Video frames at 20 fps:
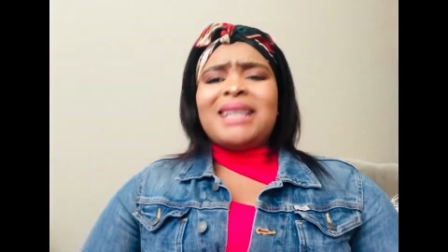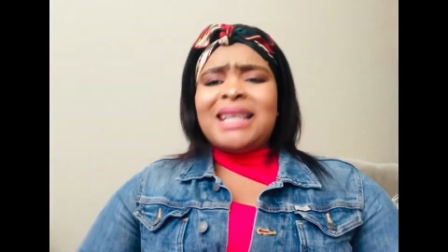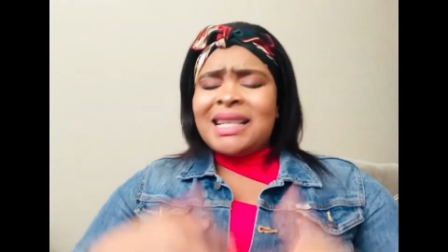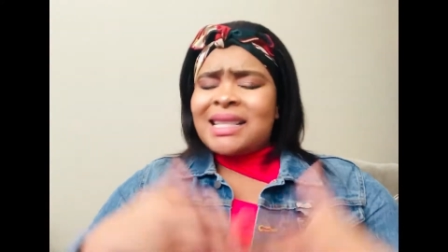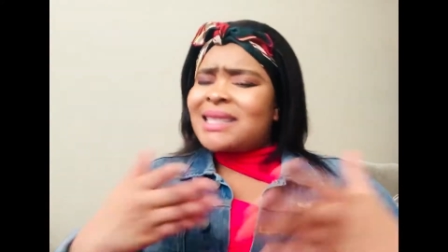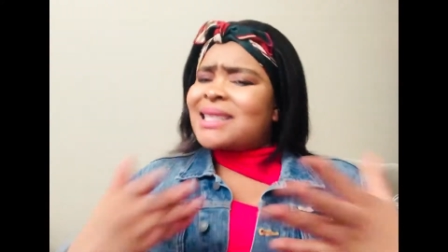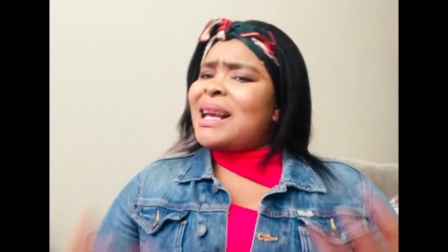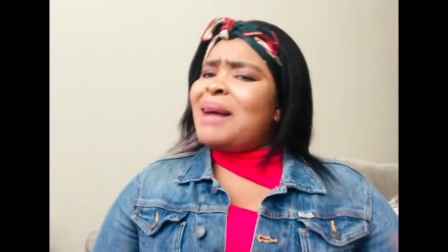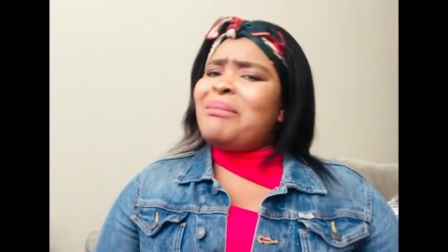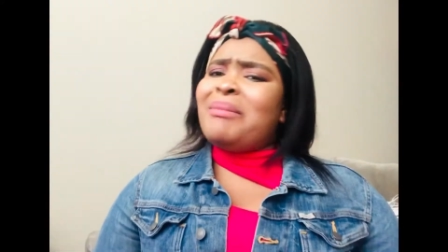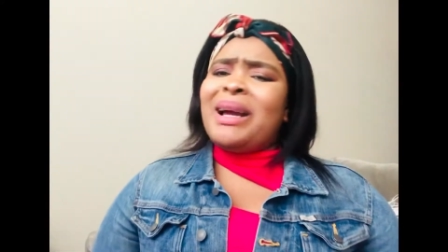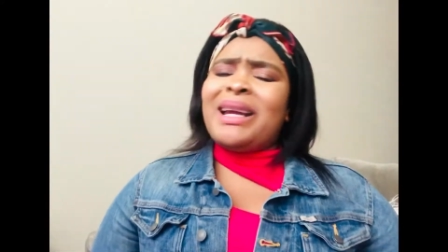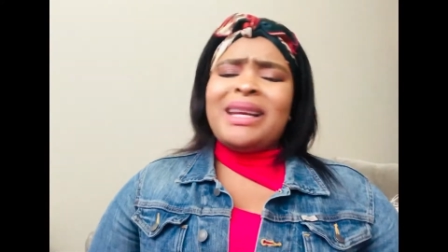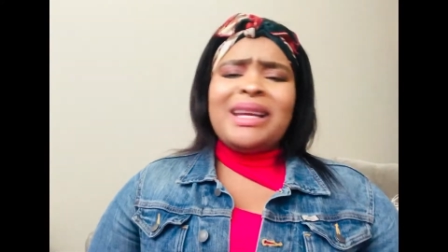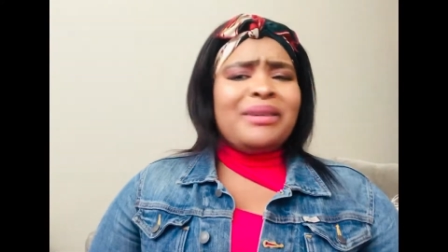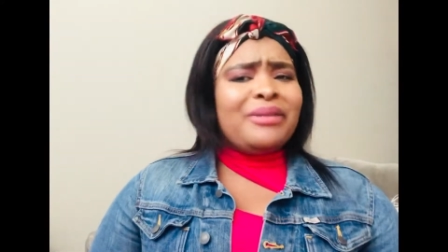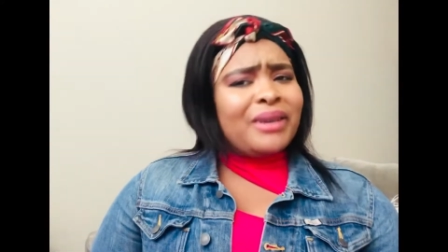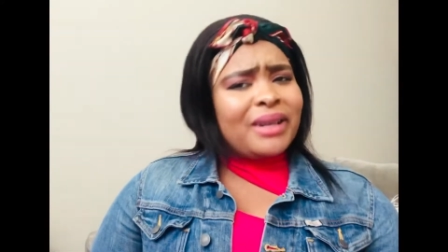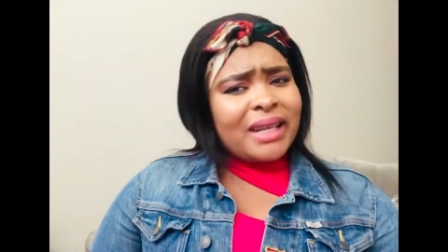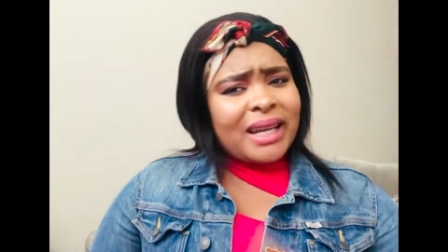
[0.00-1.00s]
Some might
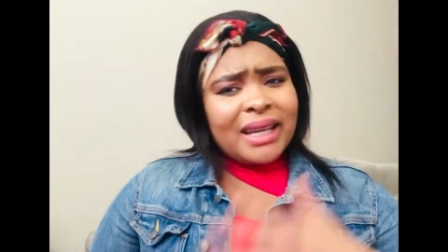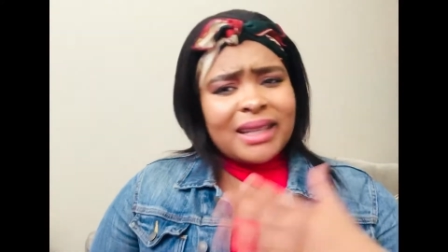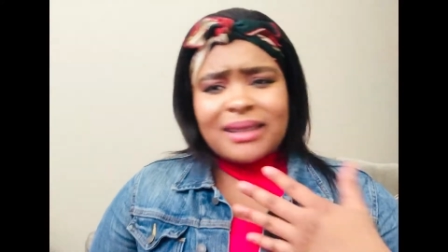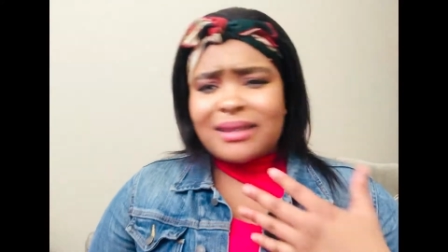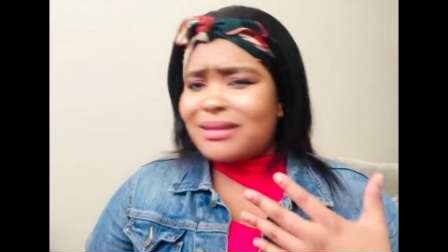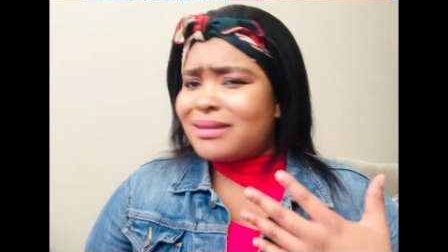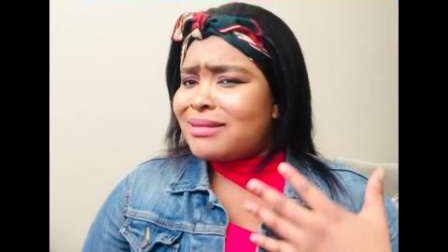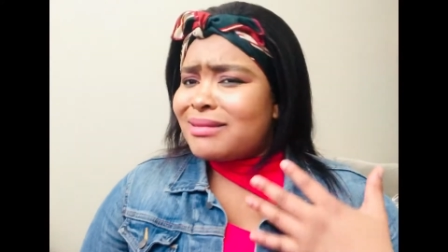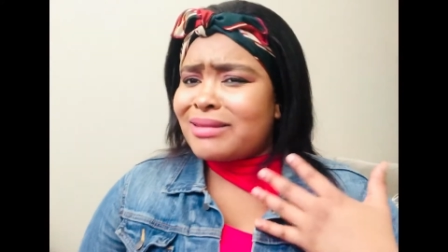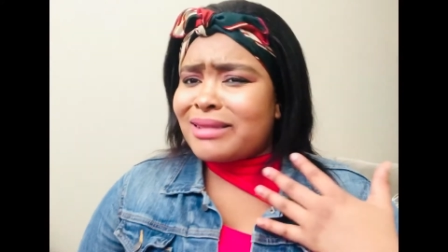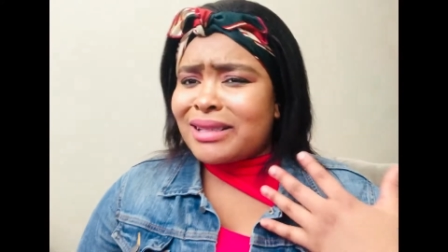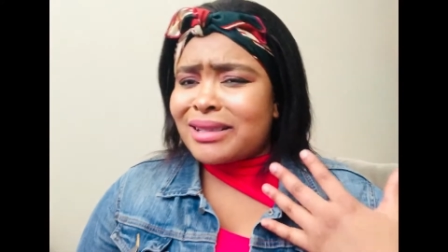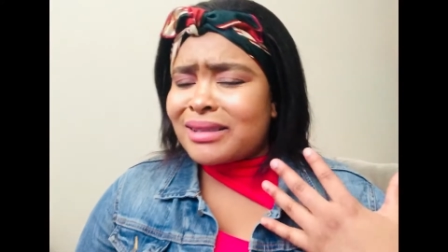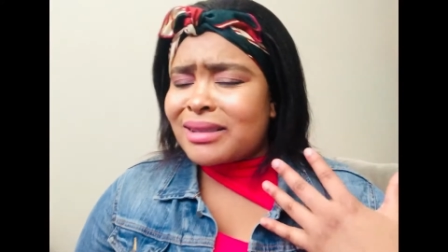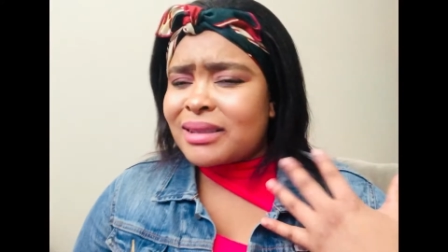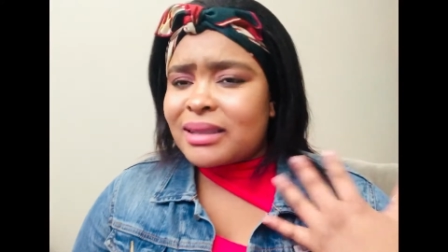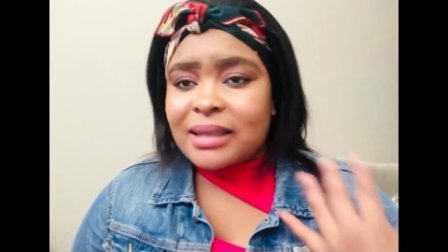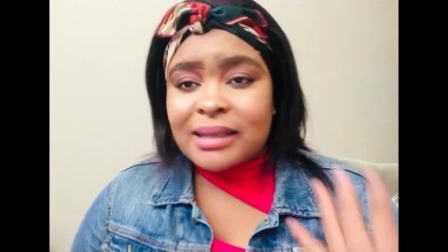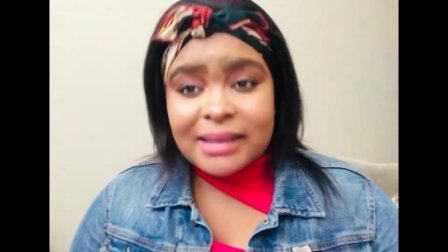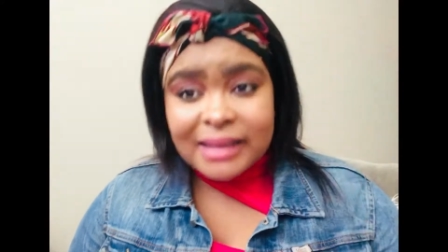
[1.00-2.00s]
even get
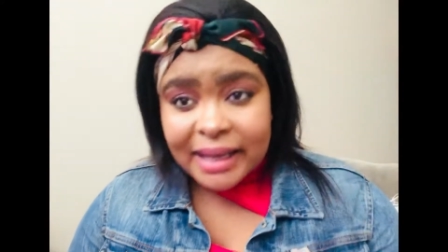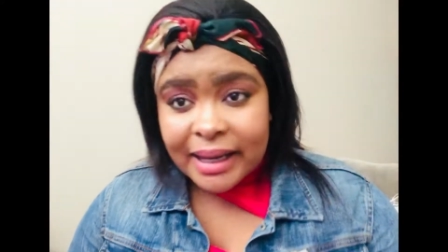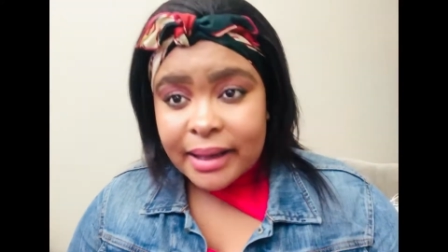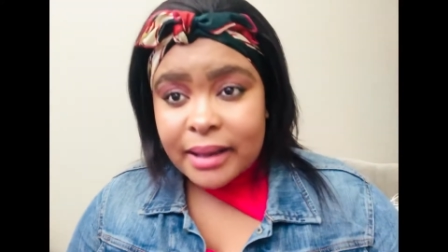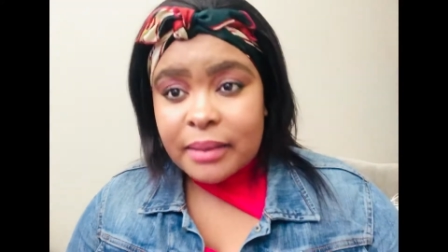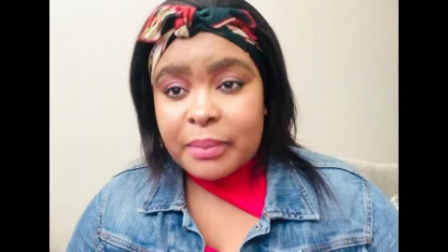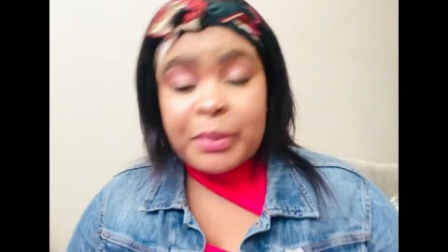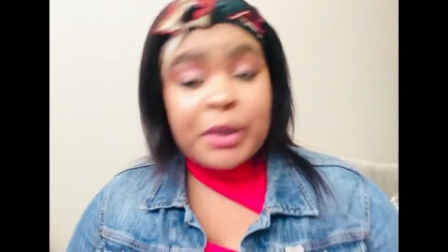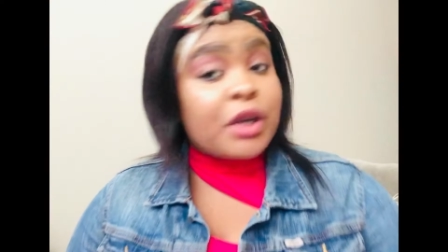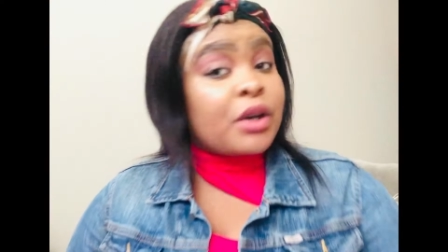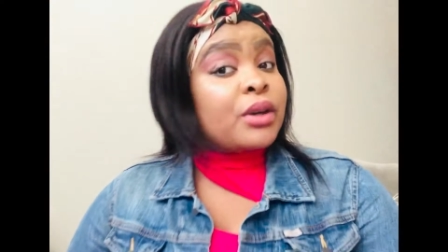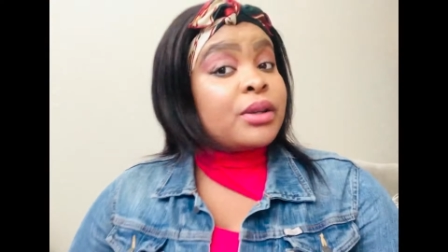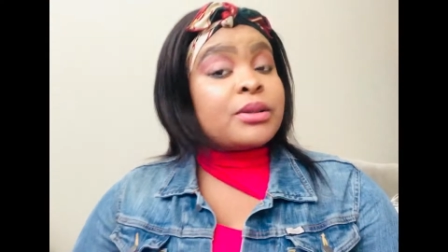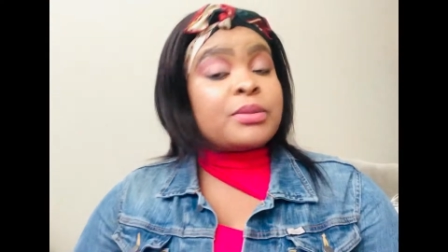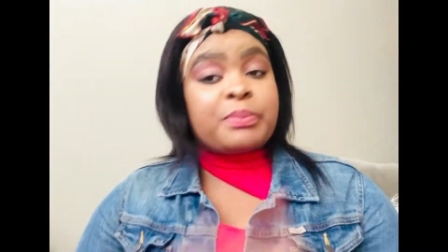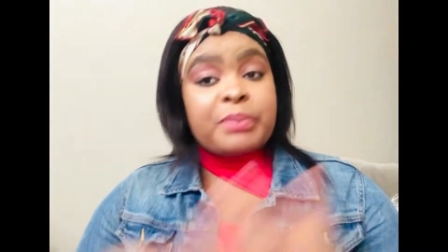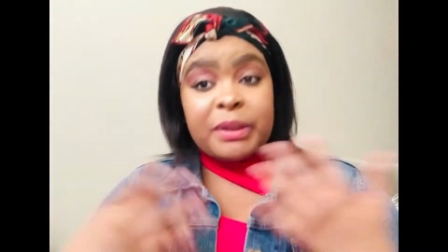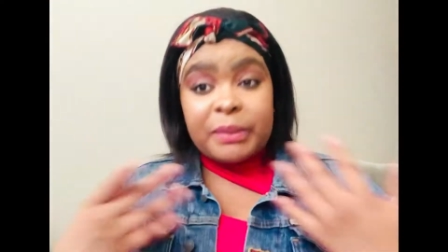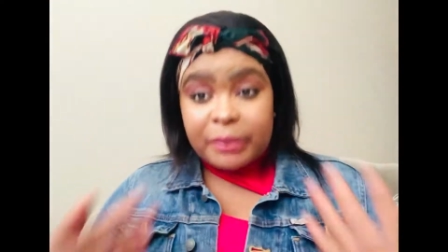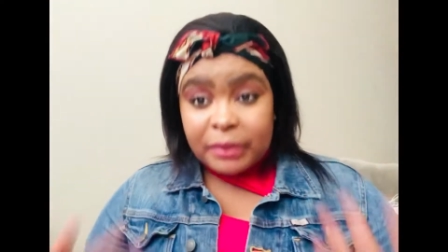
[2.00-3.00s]
just sick because
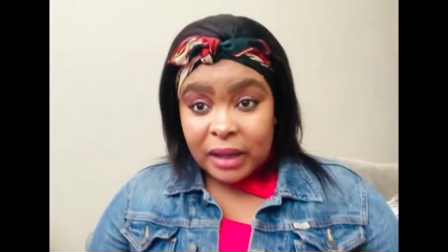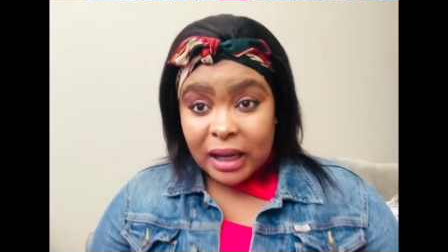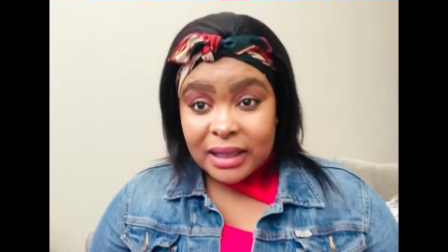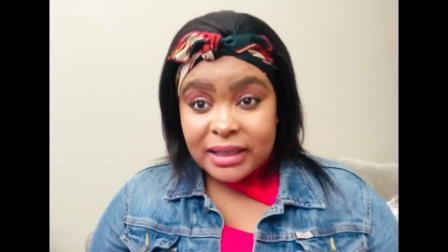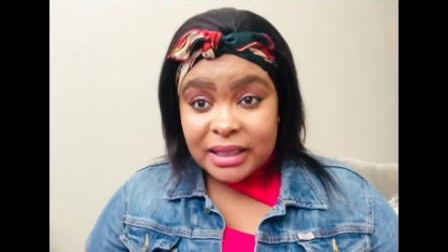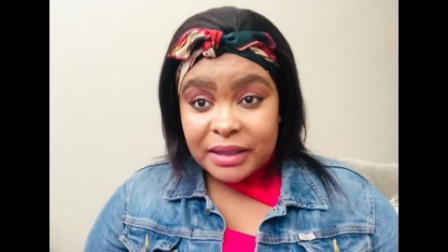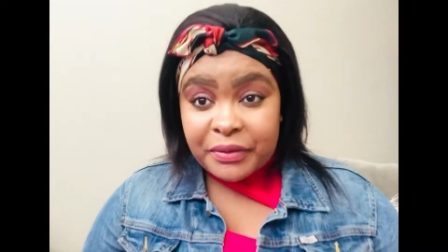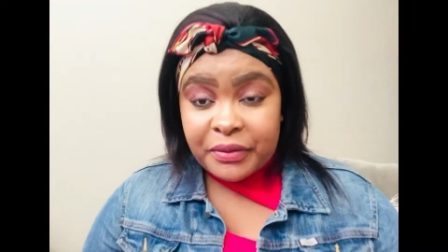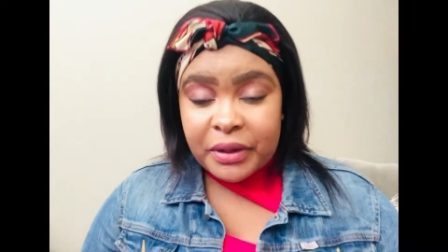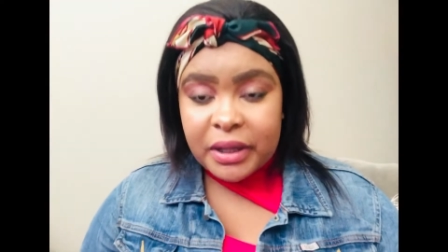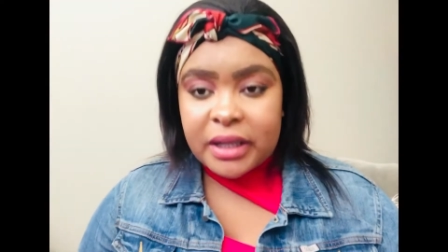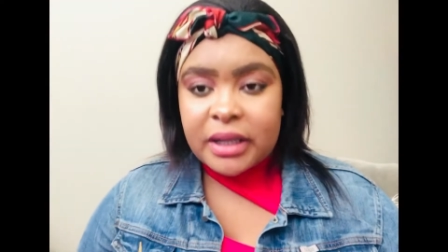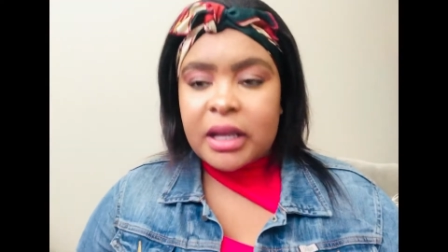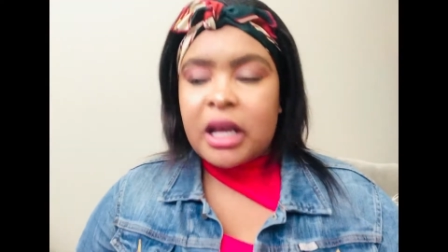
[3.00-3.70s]
people are different,